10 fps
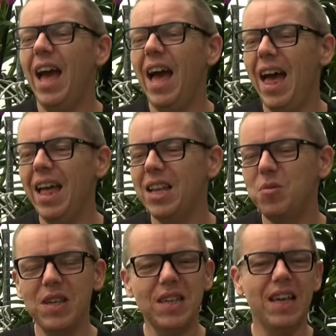and it's
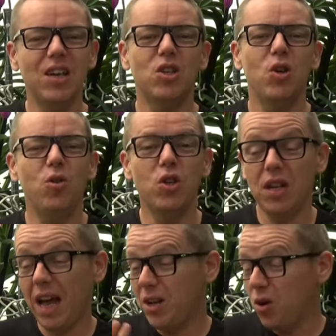basically a
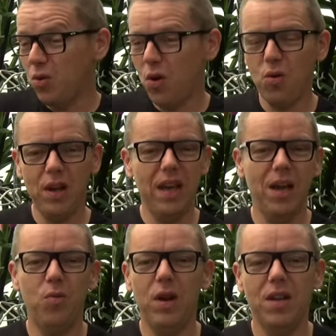solution. I don't know the
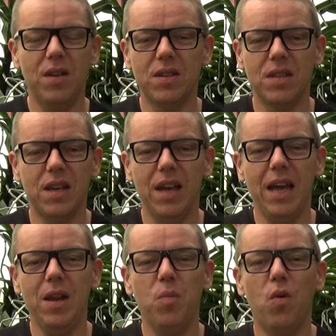ingredients uh,
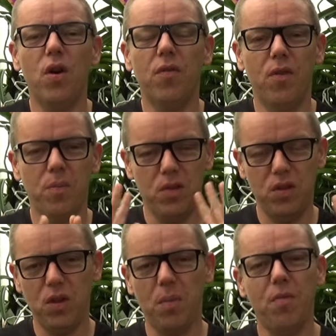anymore from
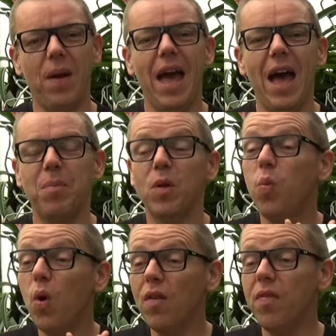top of my head, but
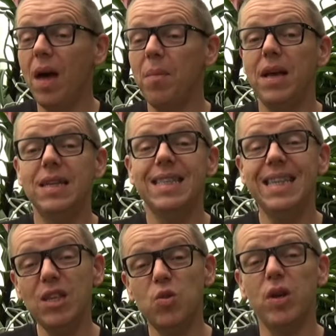one of them is
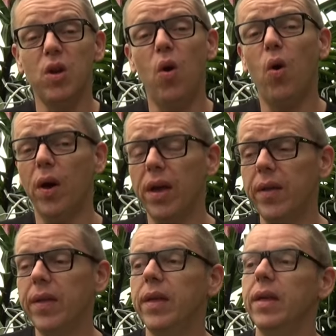tea tree
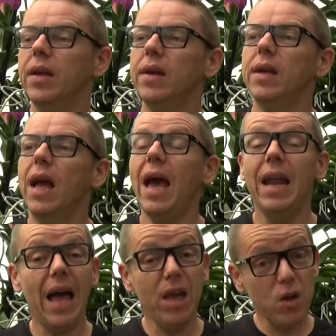oil. And
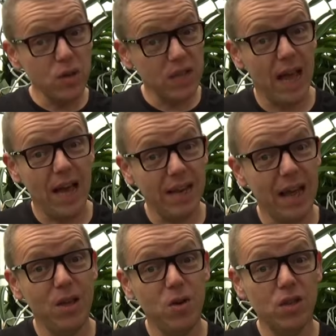I used that, I
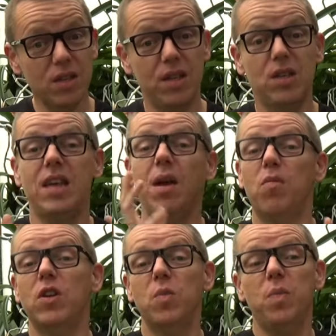used the same
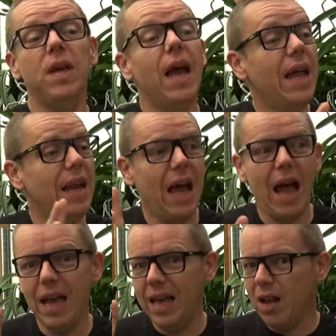recipe, and
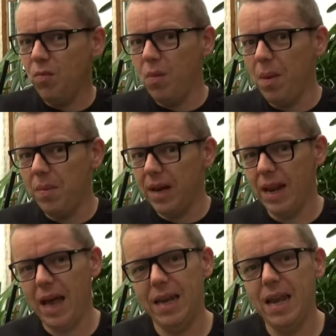I can't remember that
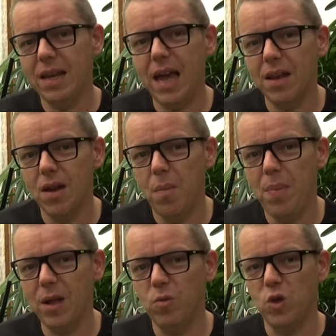I did get uh, bad